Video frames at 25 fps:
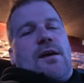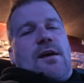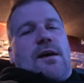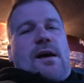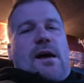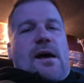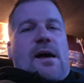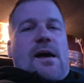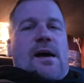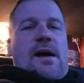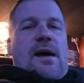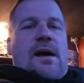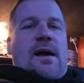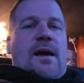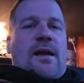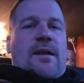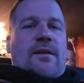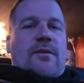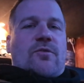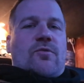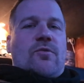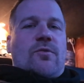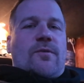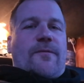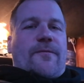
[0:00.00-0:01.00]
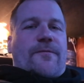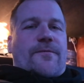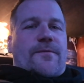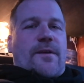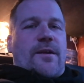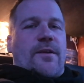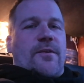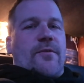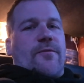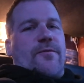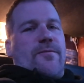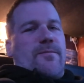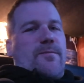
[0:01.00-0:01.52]
And good
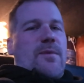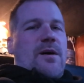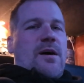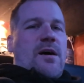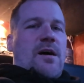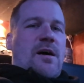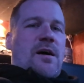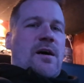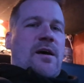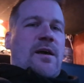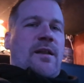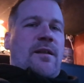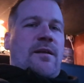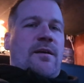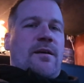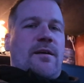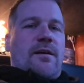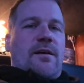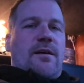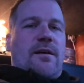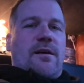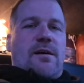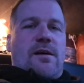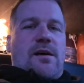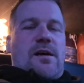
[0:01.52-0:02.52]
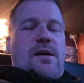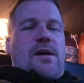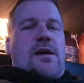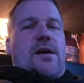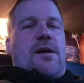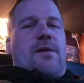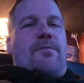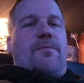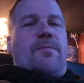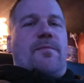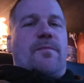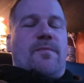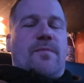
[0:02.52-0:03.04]
friend of mine,
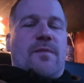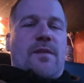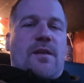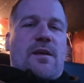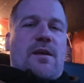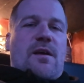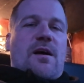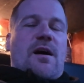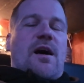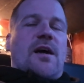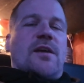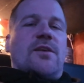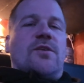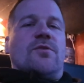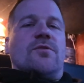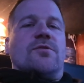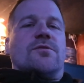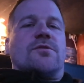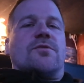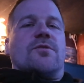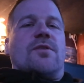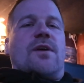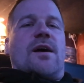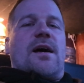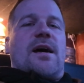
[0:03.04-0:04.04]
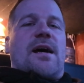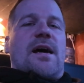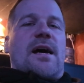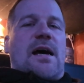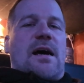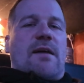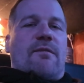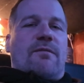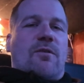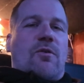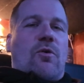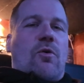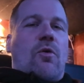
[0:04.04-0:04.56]
I used to
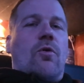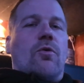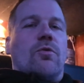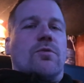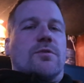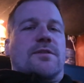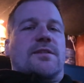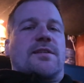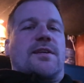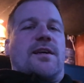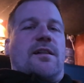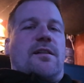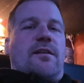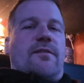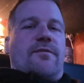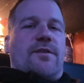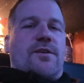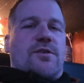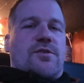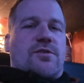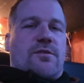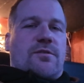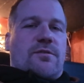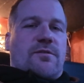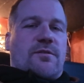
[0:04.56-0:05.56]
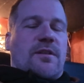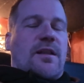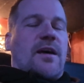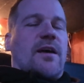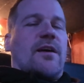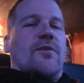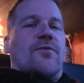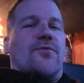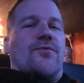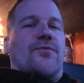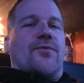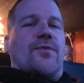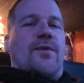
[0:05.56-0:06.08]
have old television,
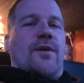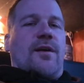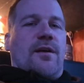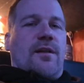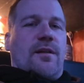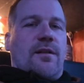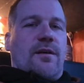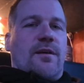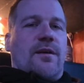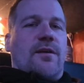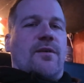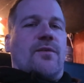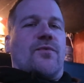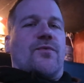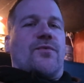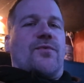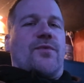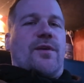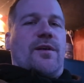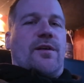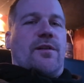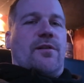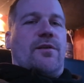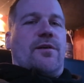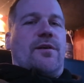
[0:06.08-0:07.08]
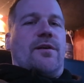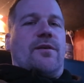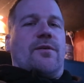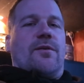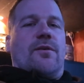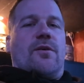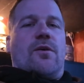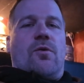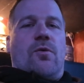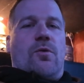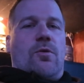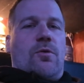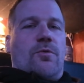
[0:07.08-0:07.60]
like a really
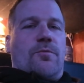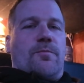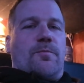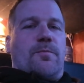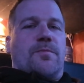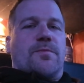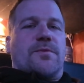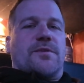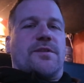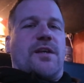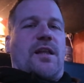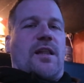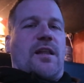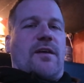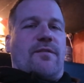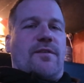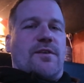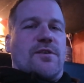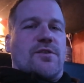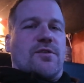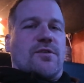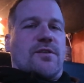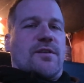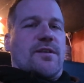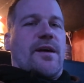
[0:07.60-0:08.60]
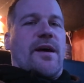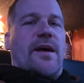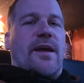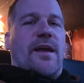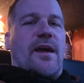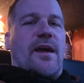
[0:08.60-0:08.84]
old television that I